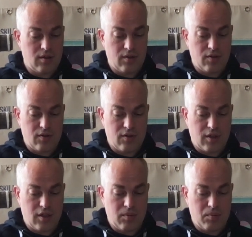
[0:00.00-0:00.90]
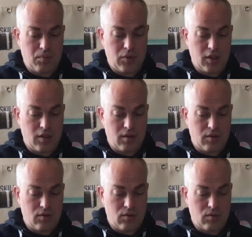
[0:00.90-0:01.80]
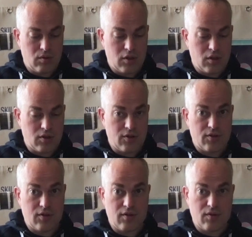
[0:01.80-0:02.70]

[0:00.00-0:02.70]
skipping to last